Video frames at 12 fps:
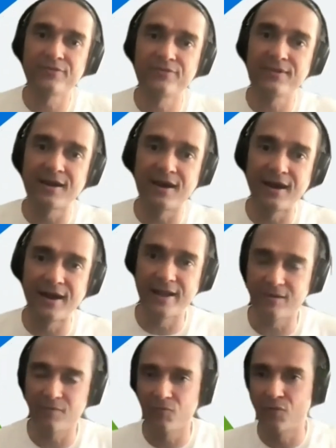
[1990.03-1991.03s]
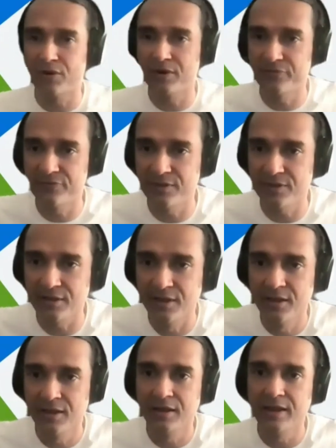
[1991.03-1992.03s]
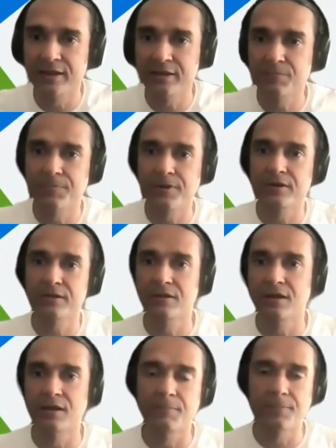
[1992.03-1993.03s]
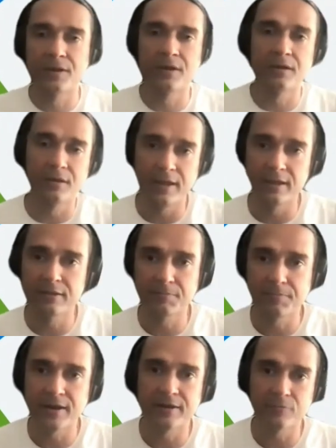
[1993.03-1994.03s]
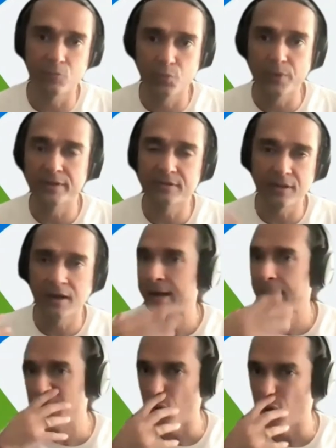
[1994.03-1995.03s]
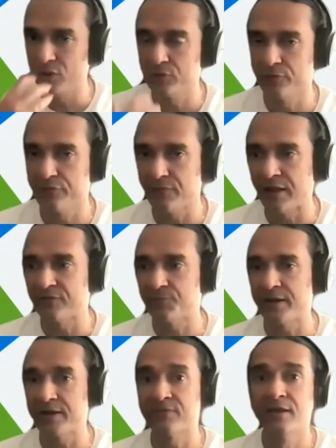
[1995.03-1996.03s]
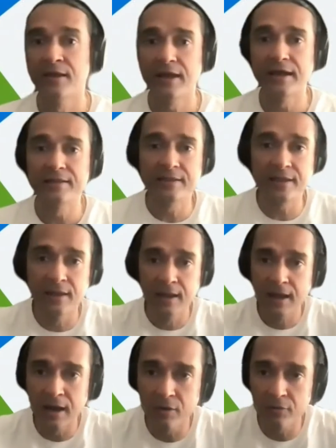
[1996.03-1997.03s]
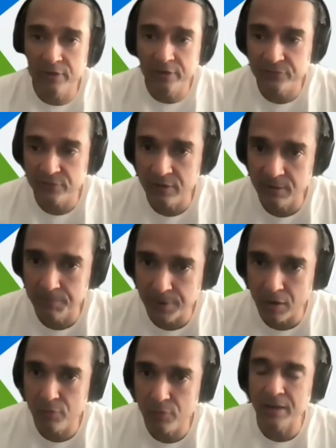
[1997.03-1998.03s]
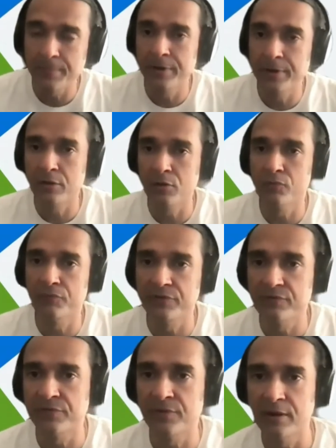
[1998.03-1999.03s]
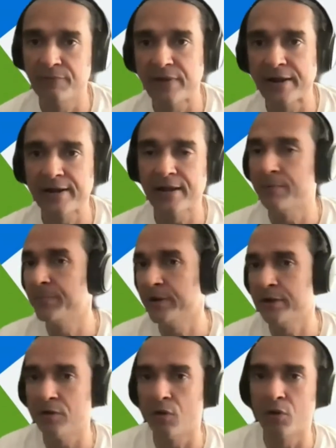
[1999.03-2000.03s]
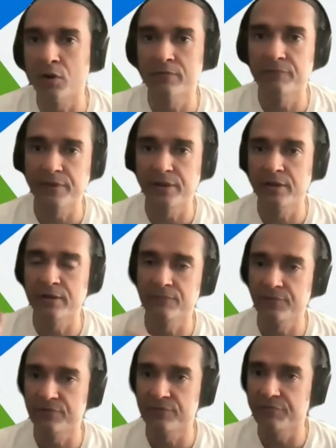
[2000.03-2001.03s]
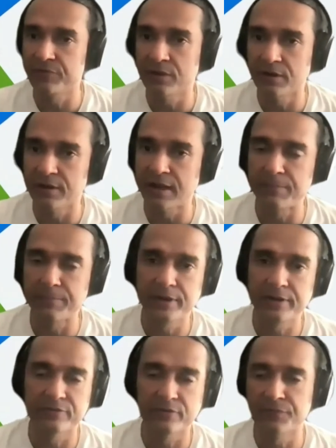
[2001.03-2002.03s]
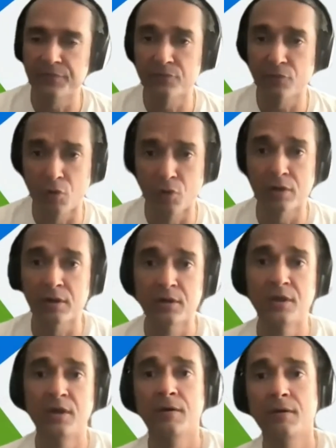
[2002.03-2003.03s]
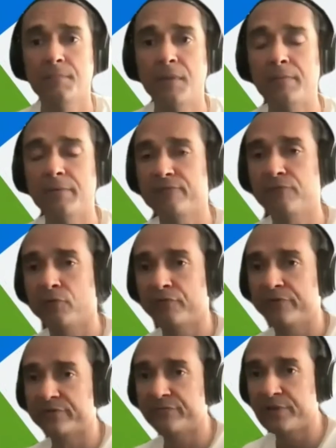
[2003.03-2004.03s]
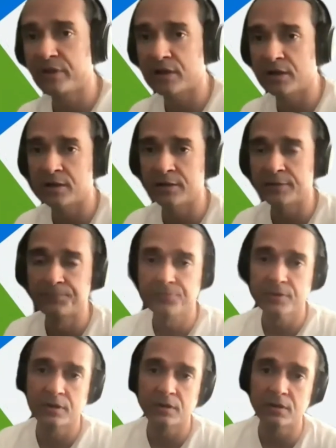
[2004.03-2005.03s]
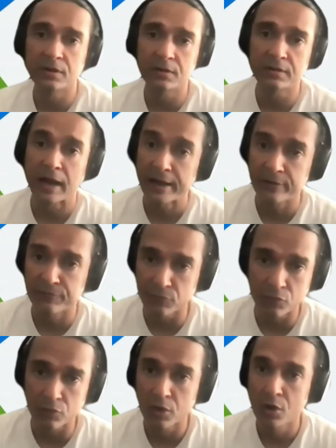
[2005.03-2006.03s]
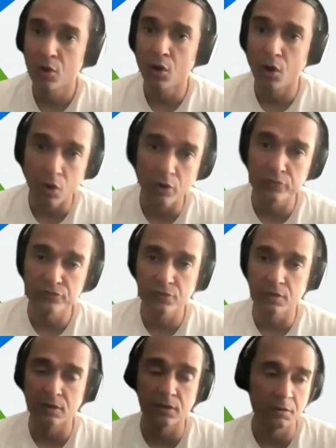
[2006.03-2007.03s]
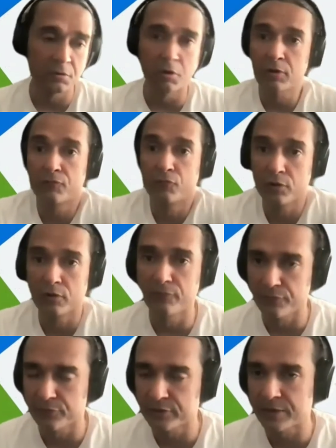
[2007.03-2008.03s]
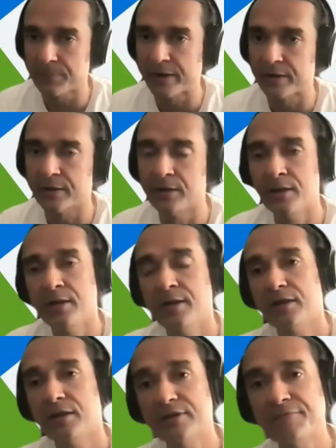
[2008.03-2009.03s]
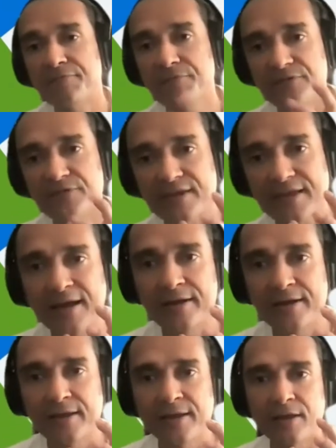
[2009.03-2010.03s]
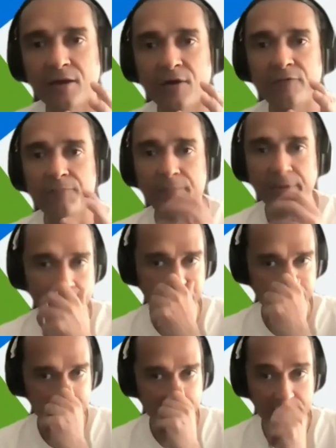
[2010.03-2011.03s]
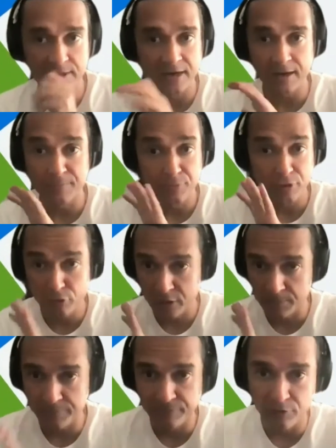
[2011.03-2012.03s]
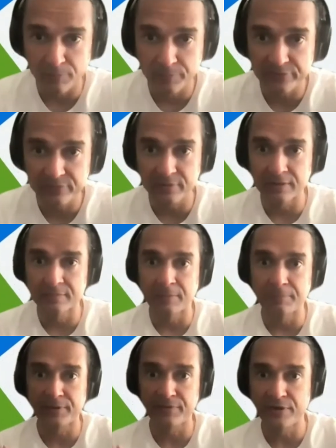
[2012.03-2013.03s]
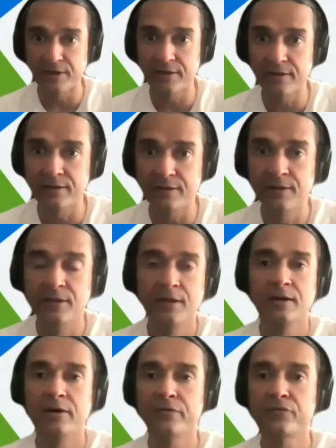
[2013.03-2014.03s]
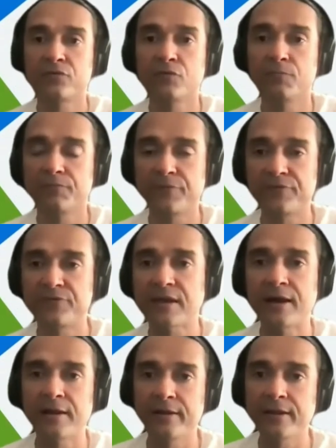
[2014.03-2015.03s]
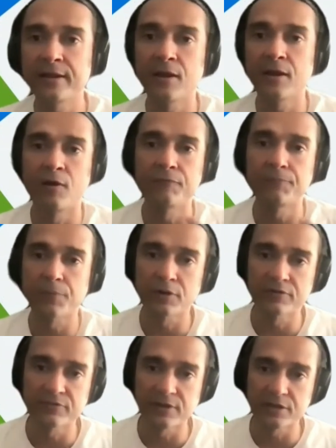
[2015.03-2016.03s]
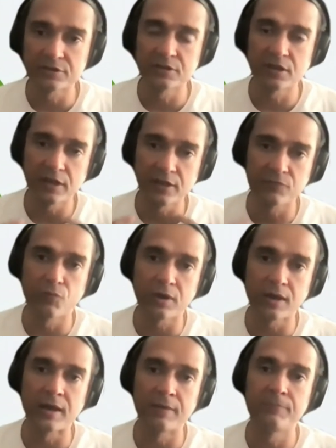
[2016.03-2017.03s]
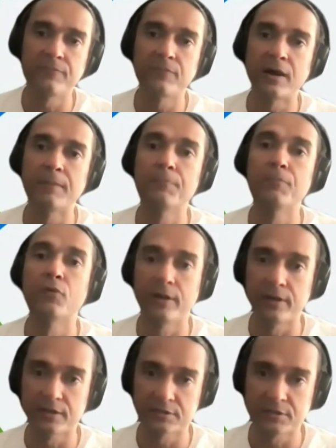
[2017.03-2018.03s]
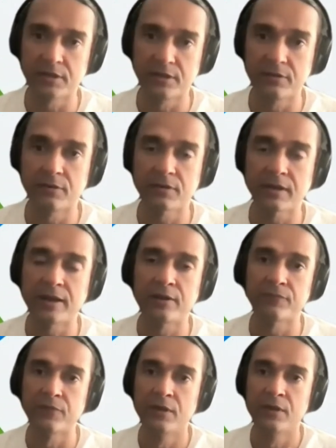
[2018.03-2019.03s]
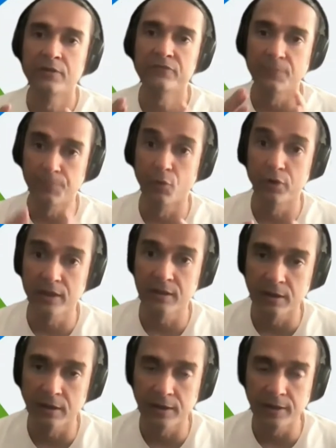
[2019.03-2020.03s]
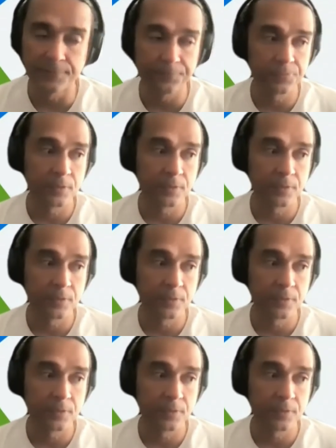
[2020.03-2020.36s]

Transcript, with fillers: is hmm. the height? What is the length, breadth, uh, uh, length, breadth, width, height? All those aspects. And then how does a brown laminate look vis-a-vis a white laminate or a veneer vis-a-vis a laminate surface or a marble floor vis-a-vis a, a tiled floor or uh, or a wooden floor for that matter. Now that hmm. physicality of material selection, and I'm not talking performance. i am being very clear. Uh, so yeah. physicality of product selection is what I'm I'm more interested in, kind of supporting currently.